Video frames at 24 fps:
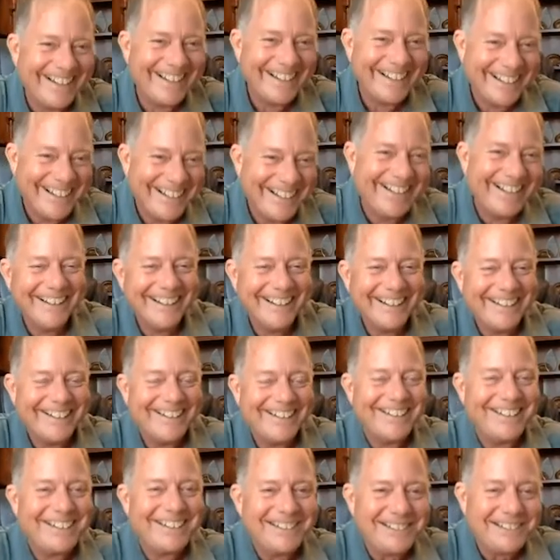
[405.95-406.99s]

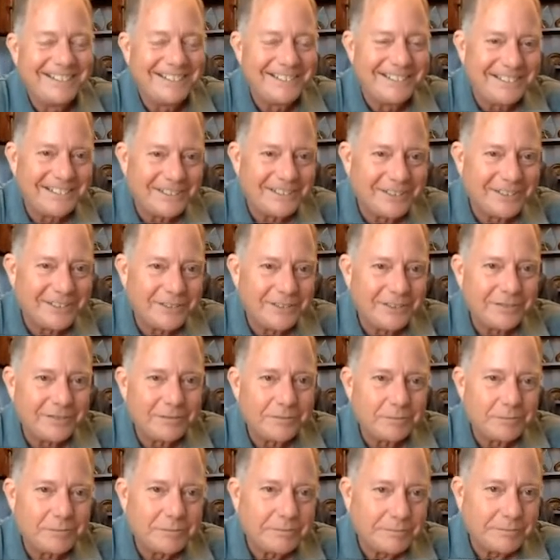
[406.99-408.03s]

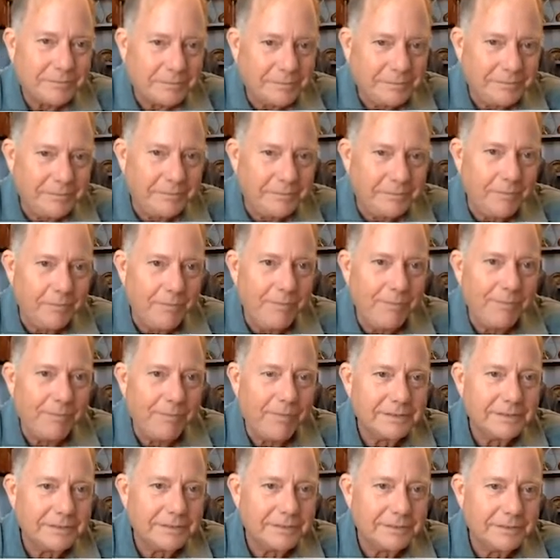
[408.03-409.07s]

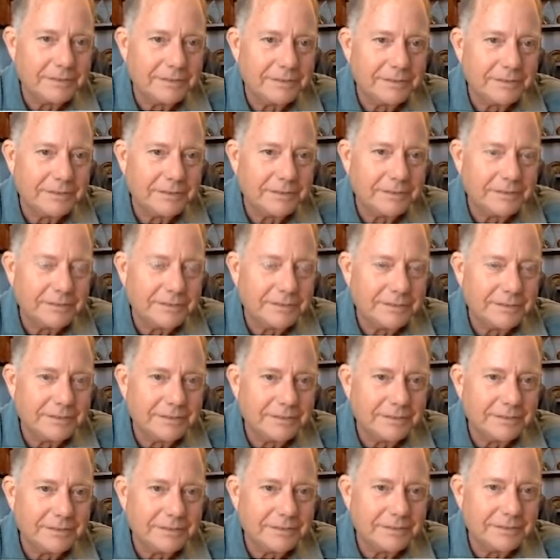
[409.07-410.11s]

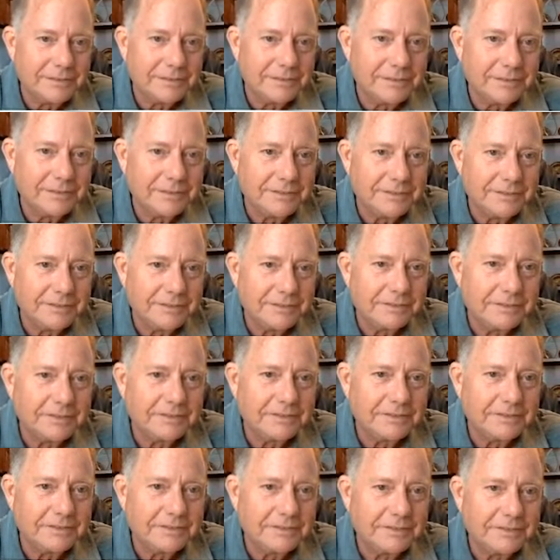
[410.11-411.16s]

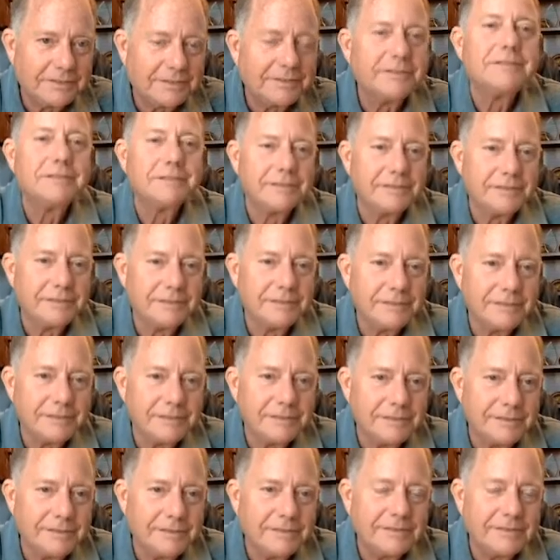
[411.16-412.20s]

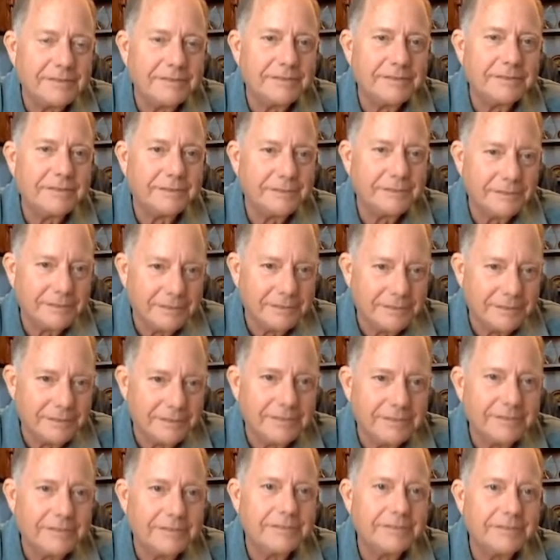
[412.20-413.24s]

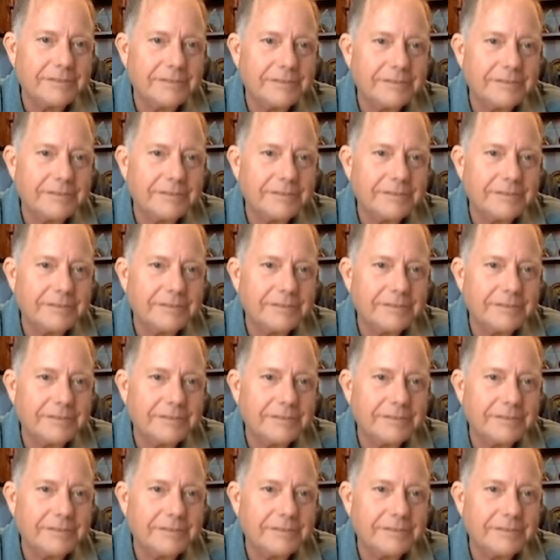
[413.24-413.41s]
This person isn't speaking.